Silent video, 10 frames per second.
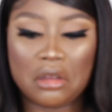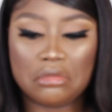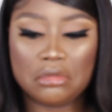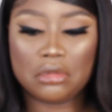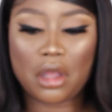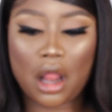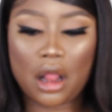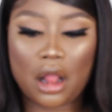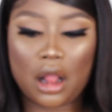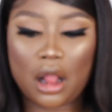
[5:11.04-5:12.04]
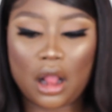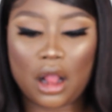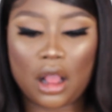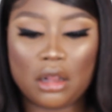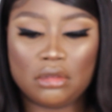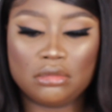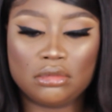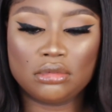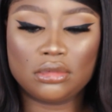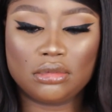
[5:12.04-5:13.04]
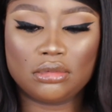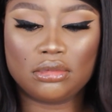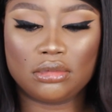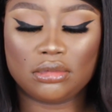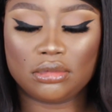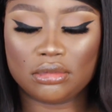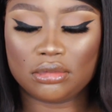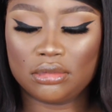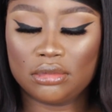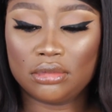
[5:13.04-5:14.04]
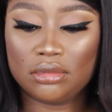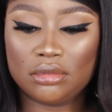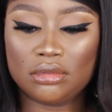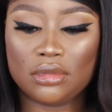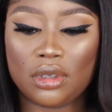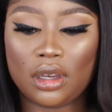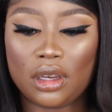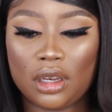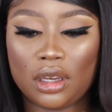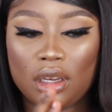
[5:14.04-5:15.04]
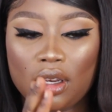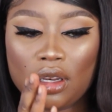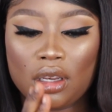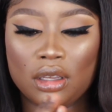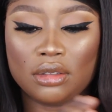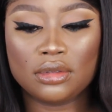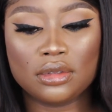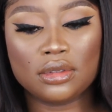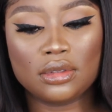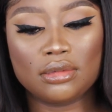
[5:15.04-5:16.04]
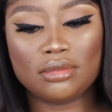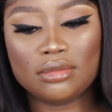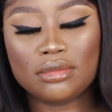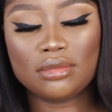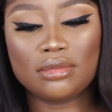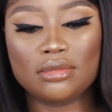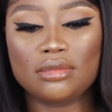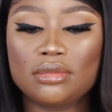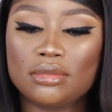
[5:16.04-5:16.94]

(no one is talking)